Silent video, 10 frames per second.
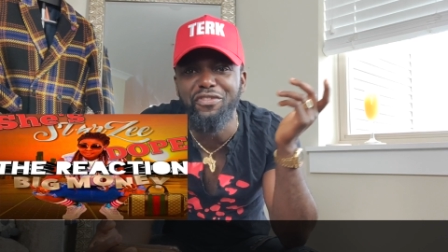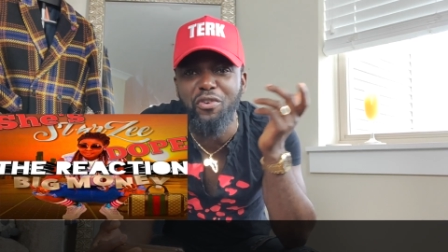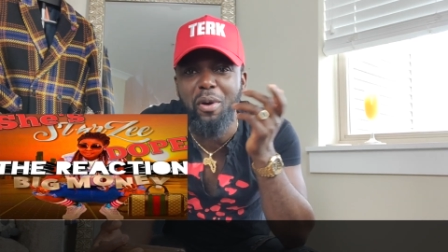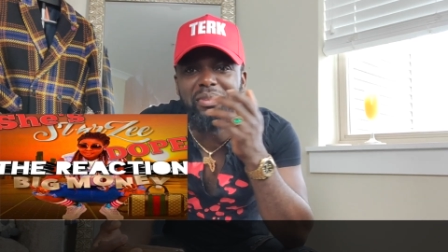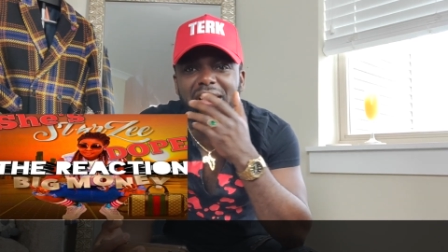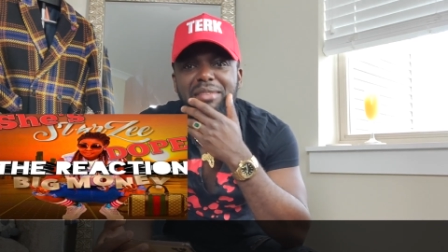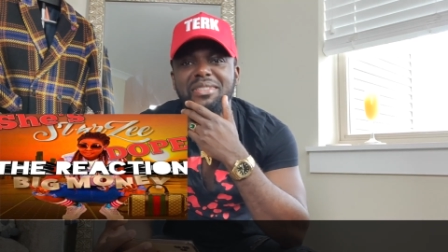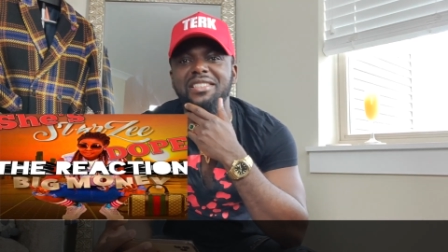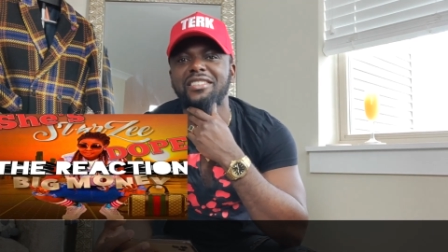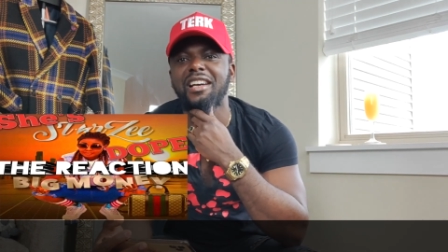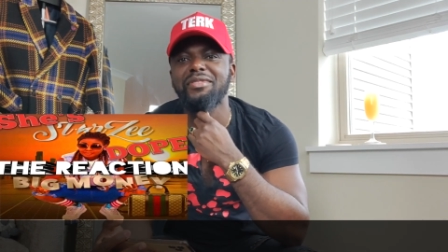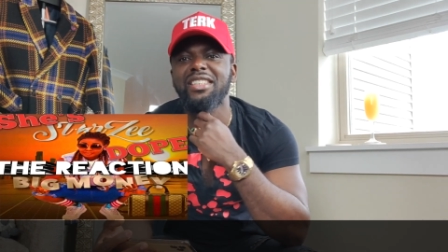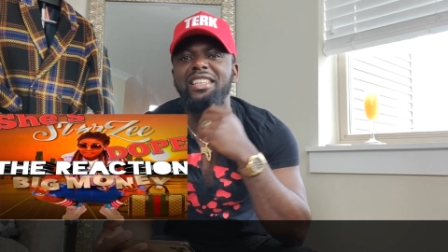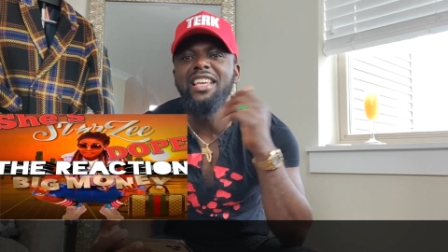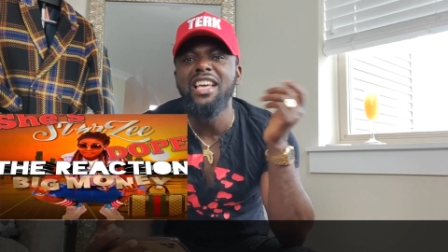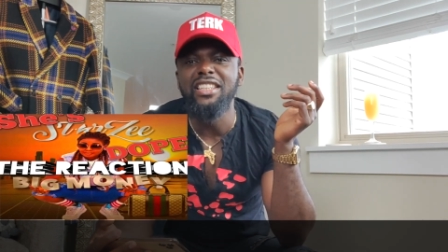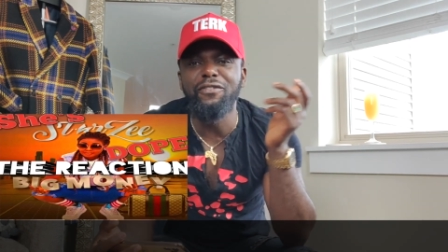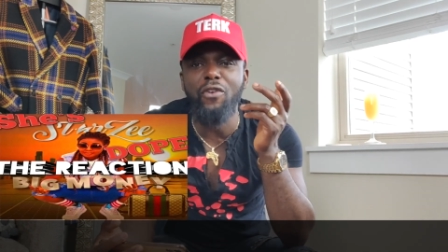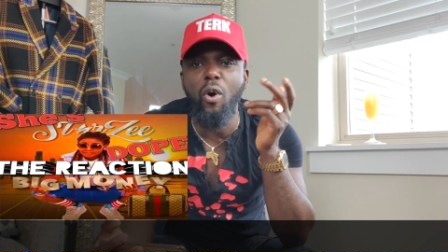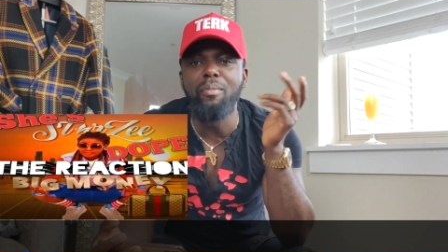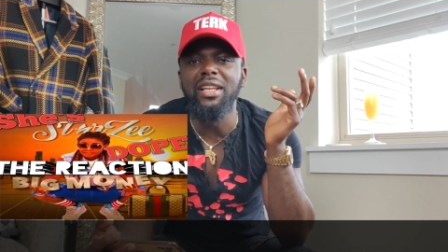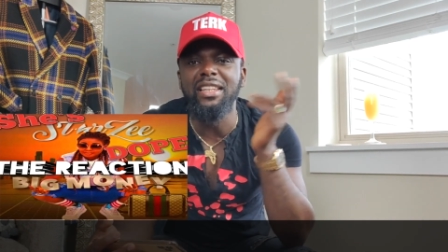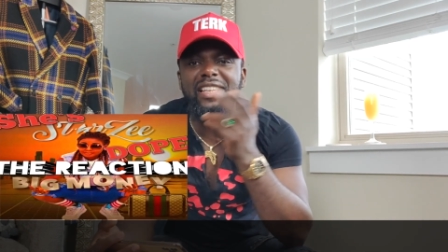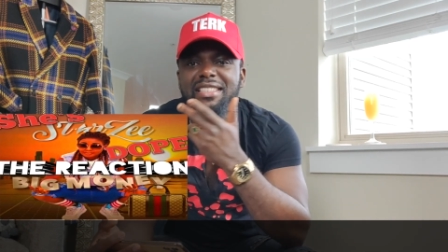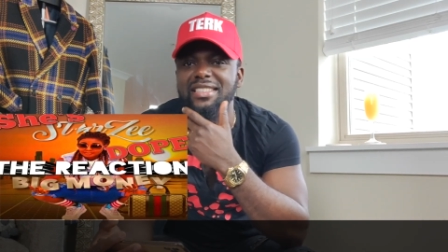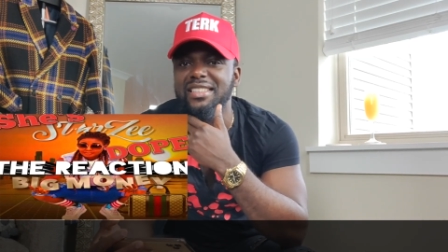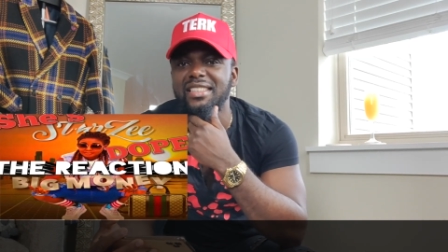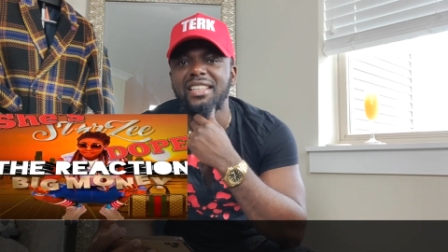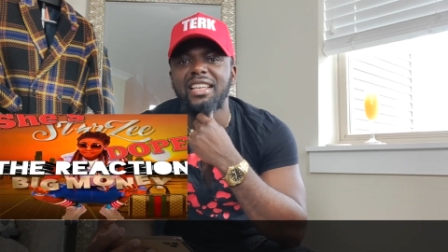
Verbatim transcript: the Forbes list. You know what I'm saying? The Forbes list.